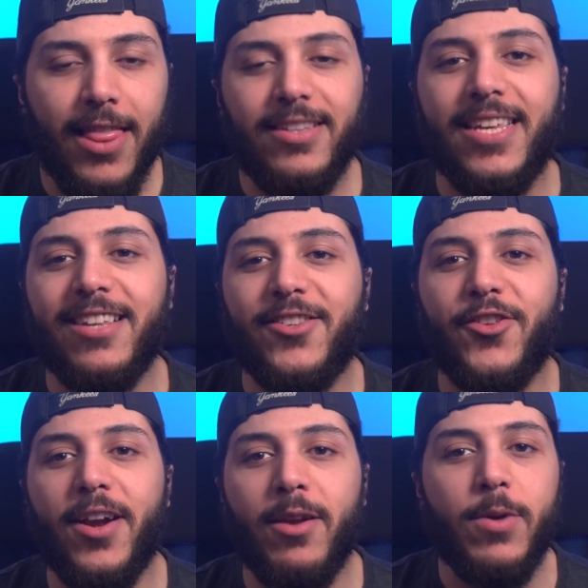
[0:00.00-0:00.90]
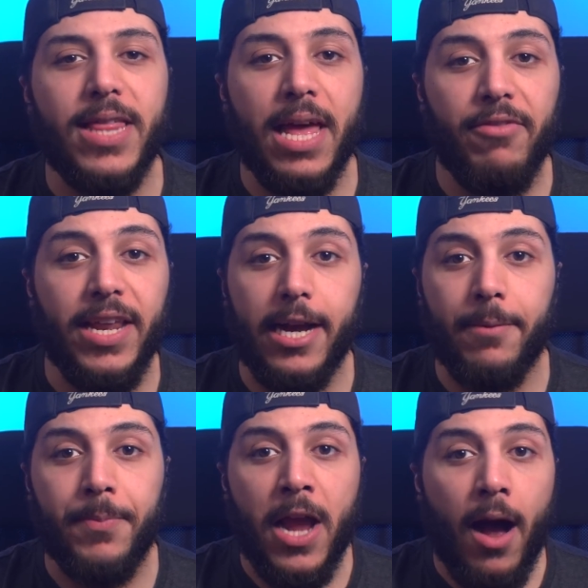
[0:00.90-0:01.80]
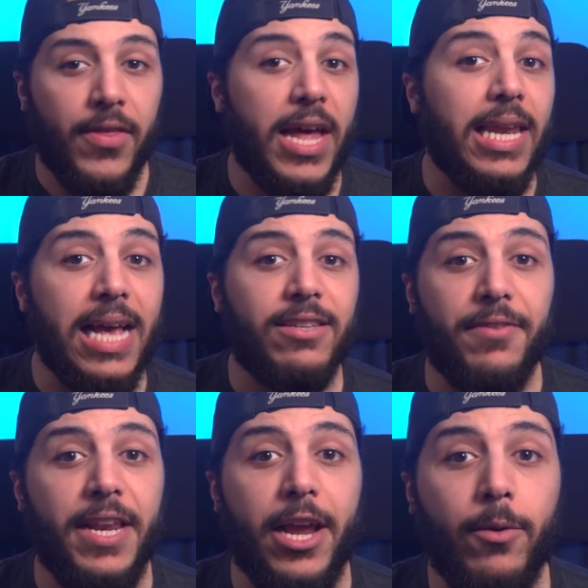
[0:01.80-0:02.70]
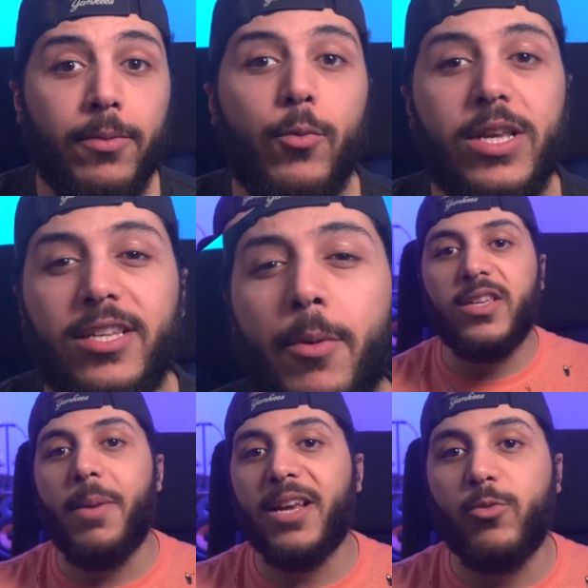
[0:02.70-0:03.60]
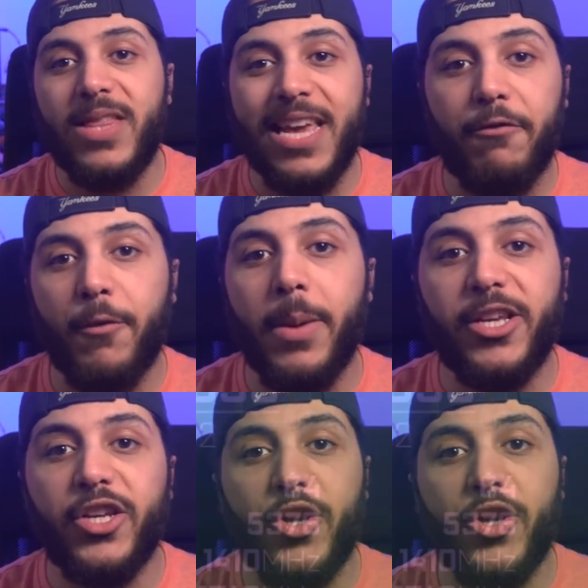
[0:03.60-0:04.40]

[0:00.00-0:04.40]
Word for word: Let's get started with Nvidia. On that last video, we summarized the information